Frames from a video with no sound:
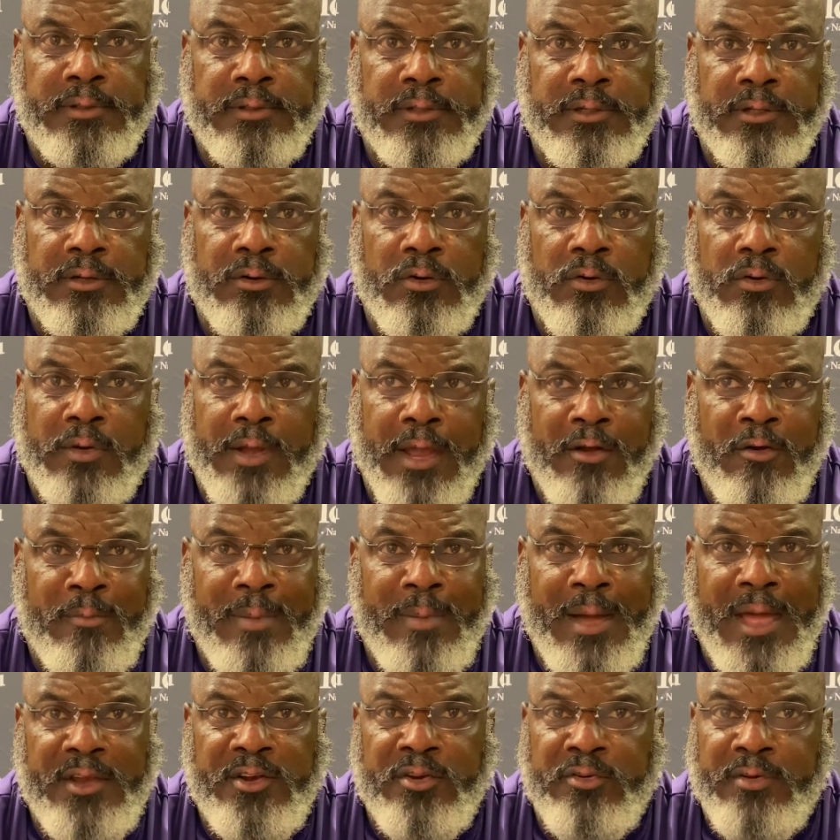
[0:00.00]
You know,
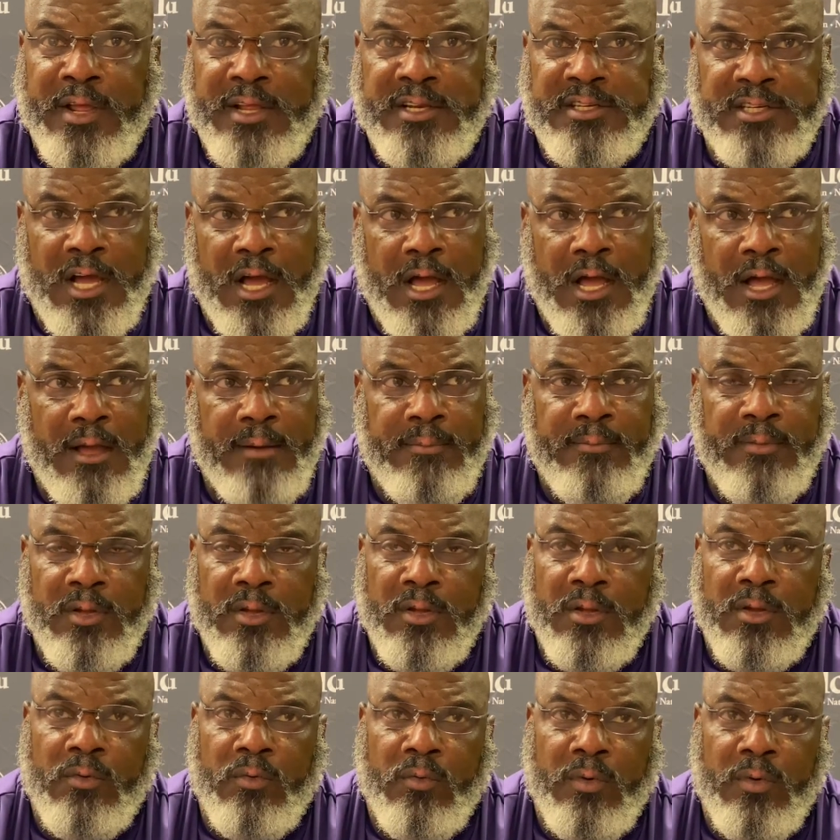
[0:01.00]
everybody do their job.
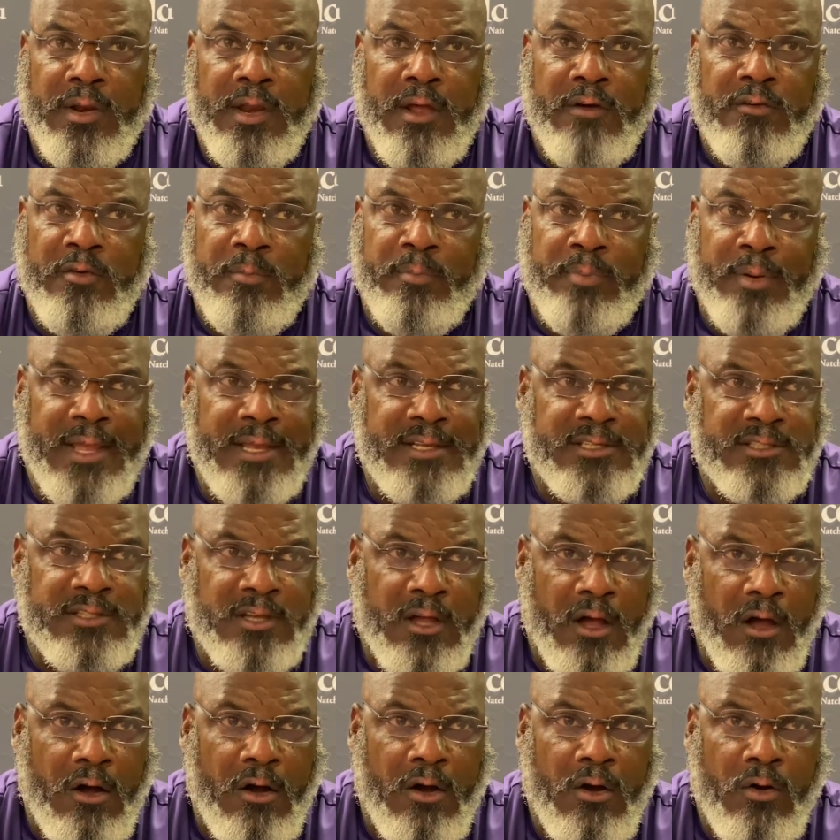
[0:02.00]
Whatever the play is
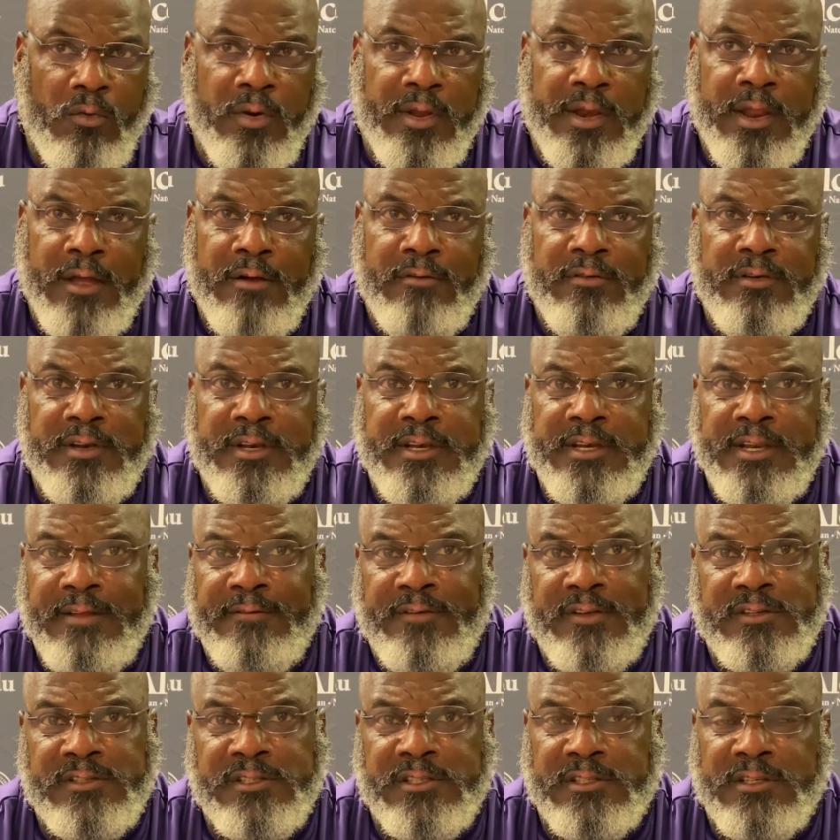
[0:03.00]
called, whatever the
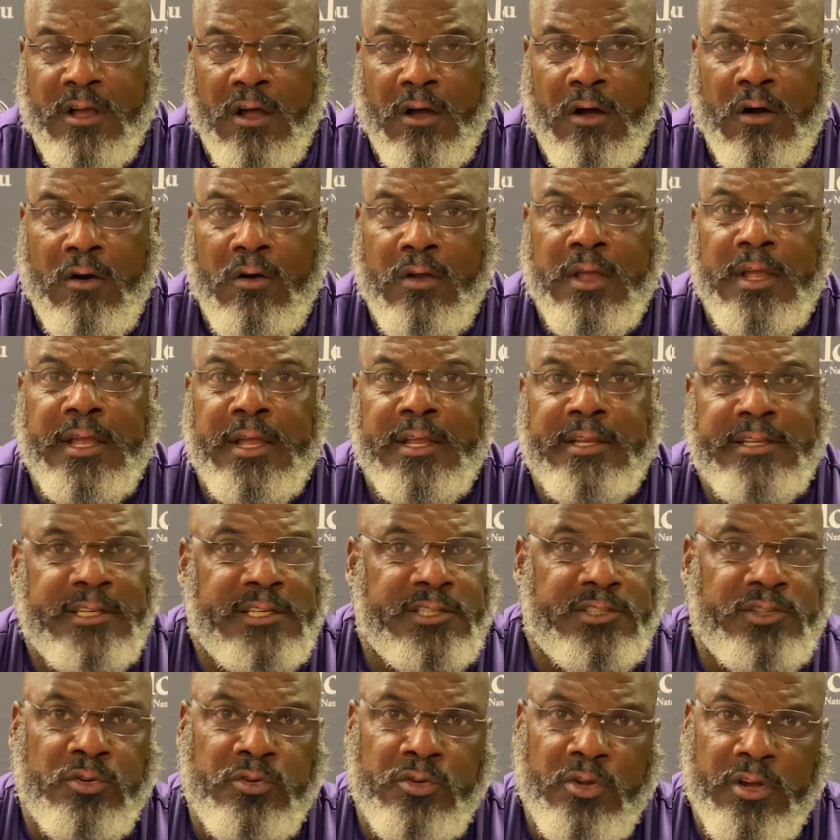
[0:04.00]
defense is called,
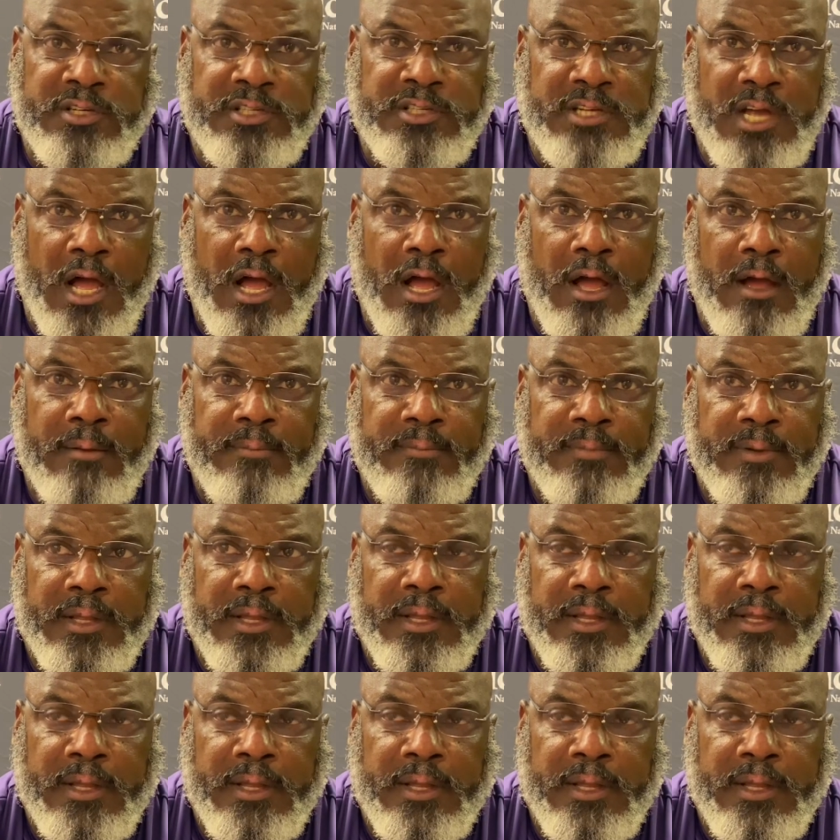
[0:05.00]
just do your job.